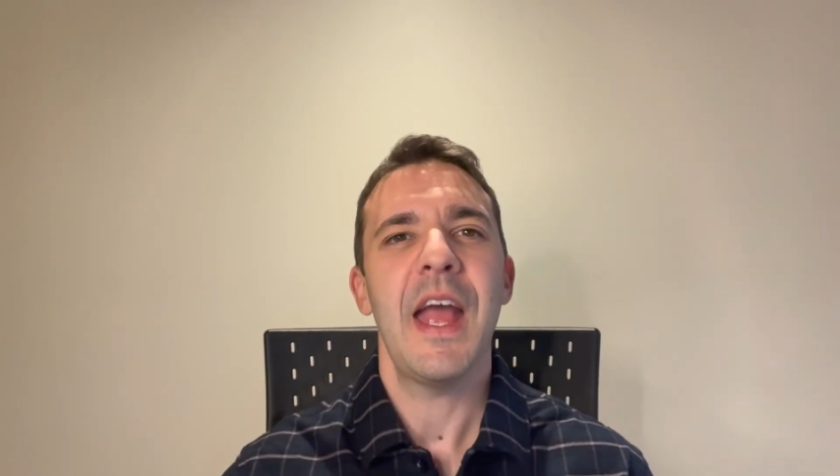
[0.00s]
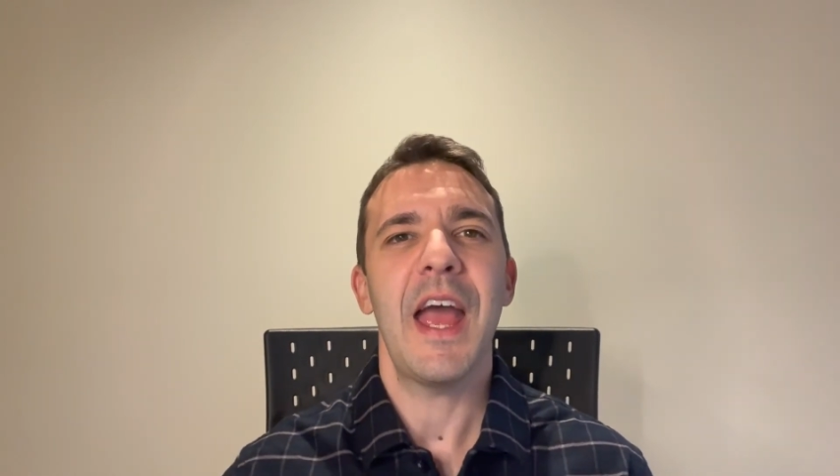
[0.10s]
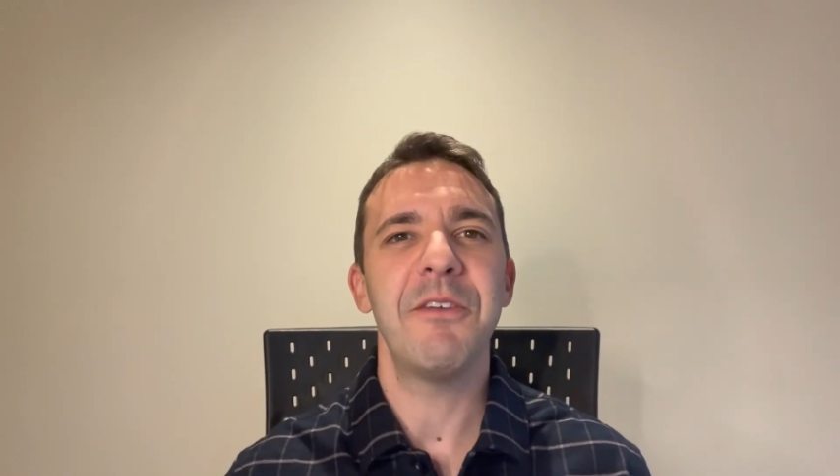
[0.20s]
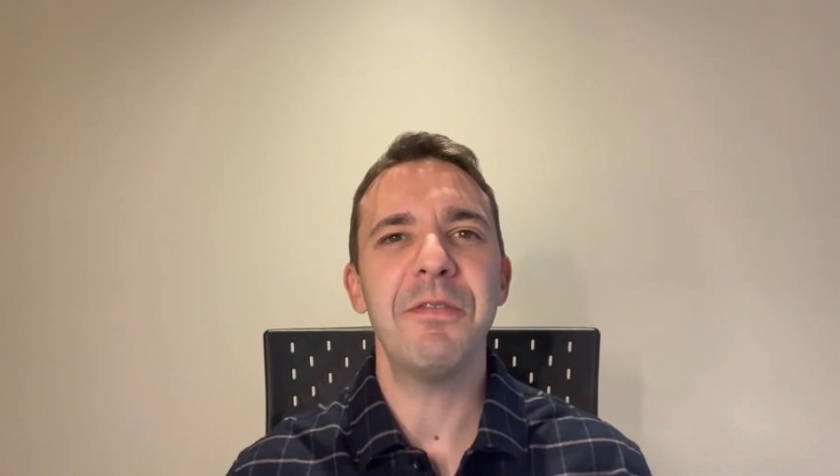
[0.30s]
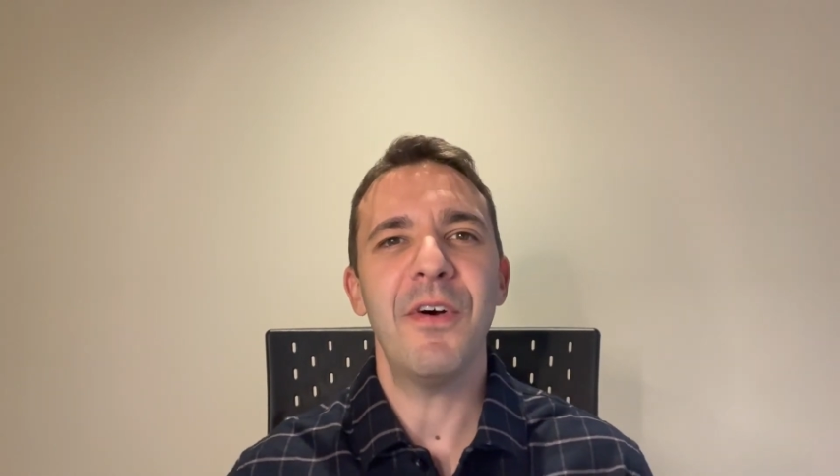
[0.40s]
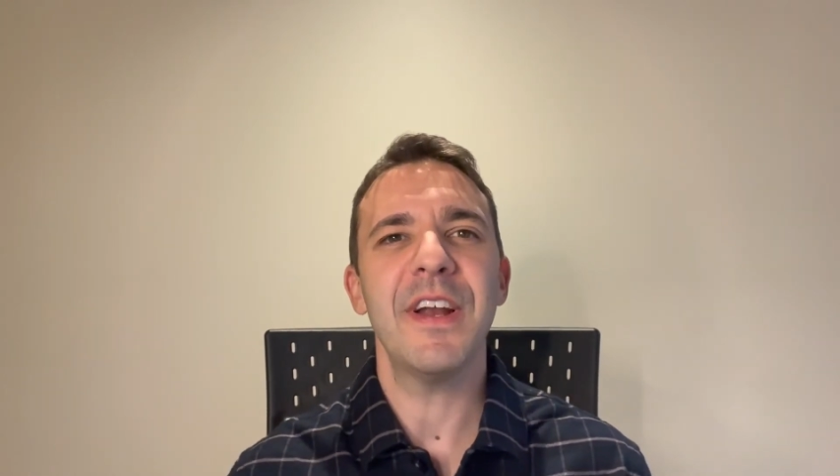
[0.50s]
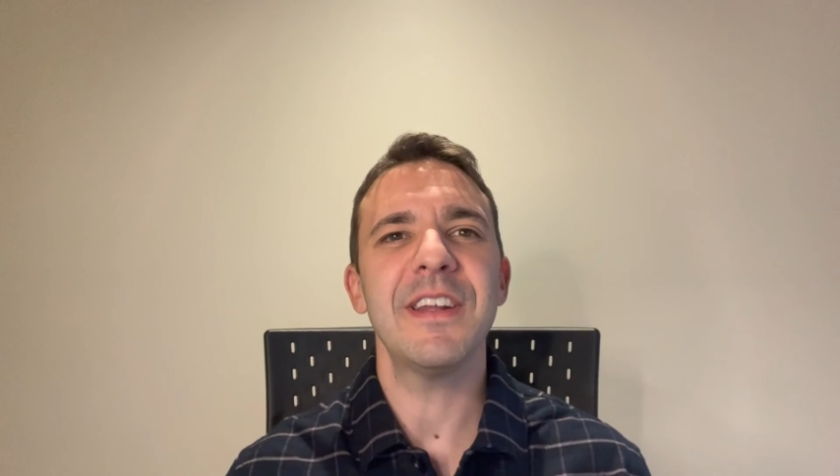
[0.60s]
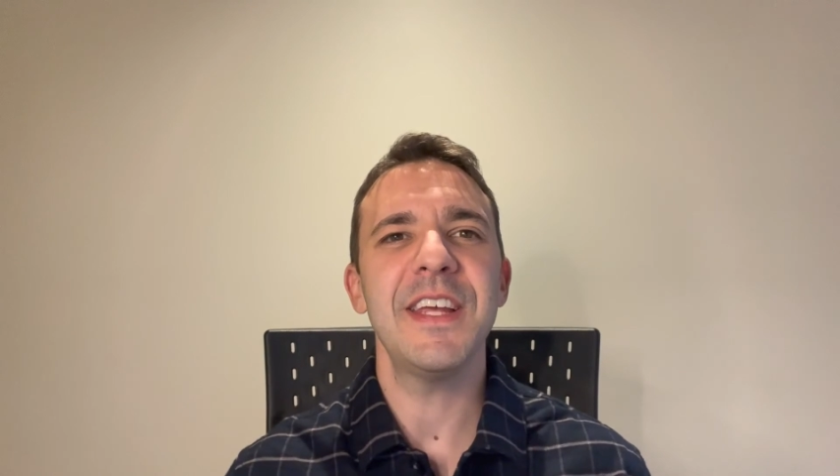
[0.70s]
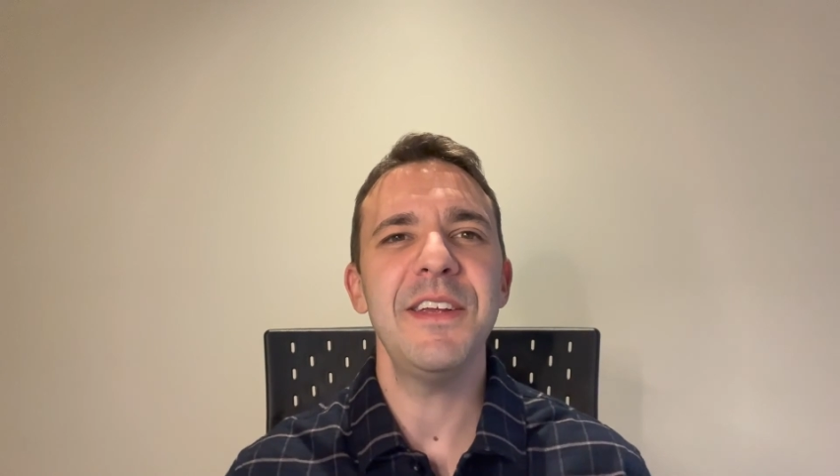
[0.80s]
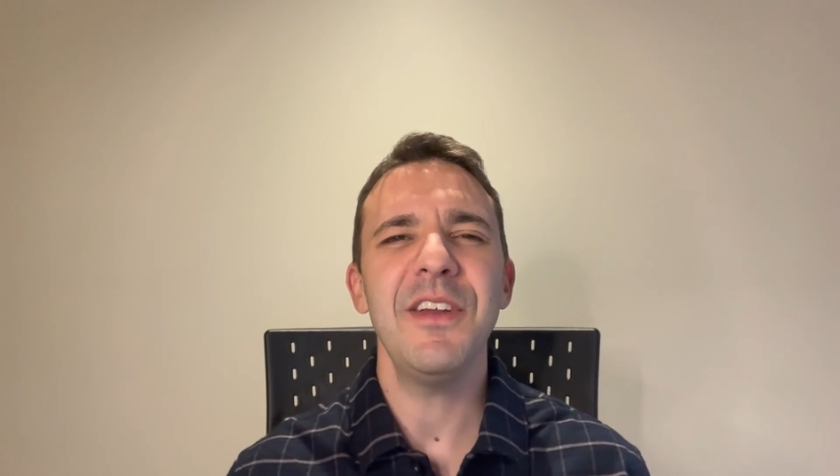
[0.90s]
And
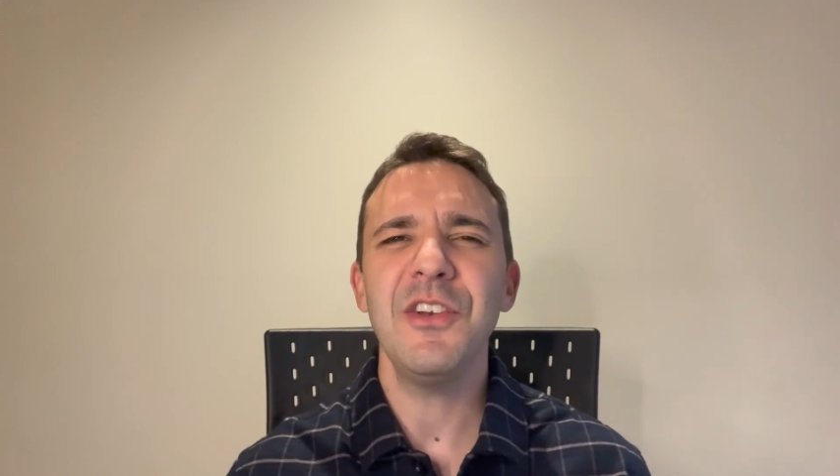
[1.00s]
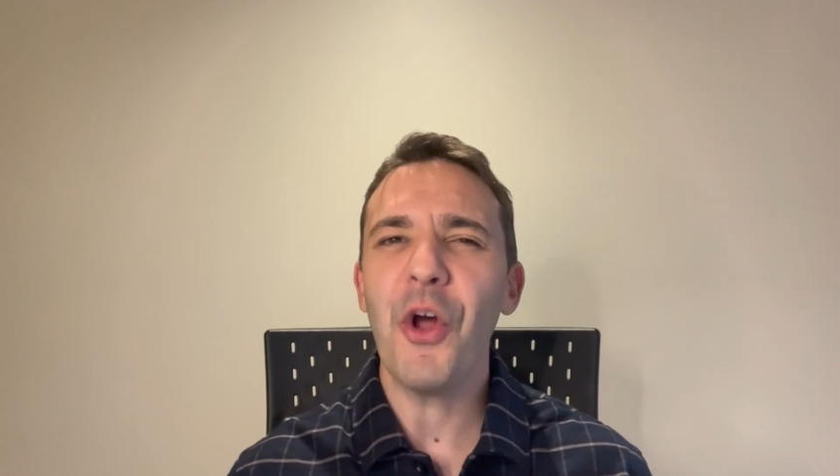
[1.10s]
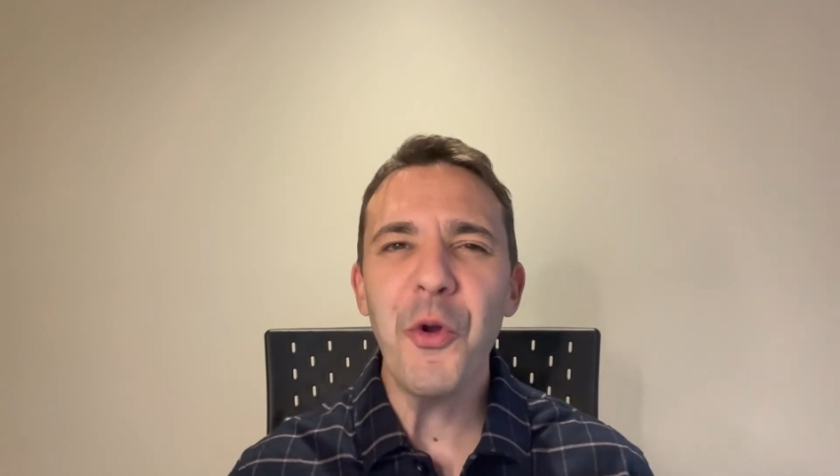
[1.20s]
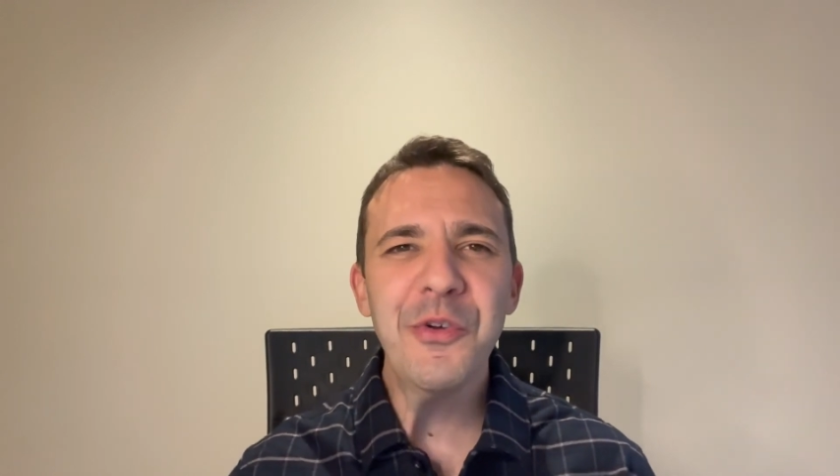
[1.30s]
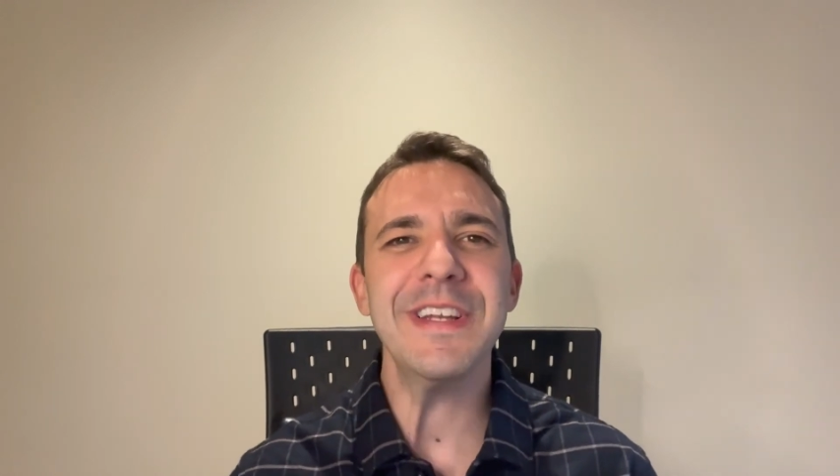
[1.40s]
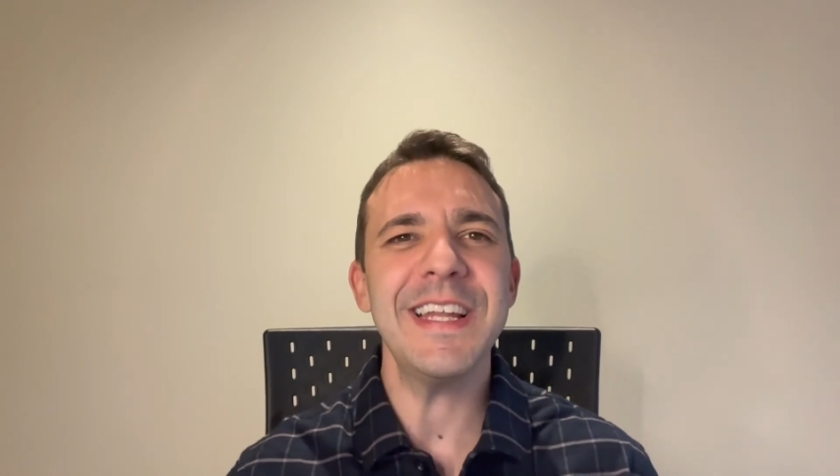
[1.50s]
finally, don't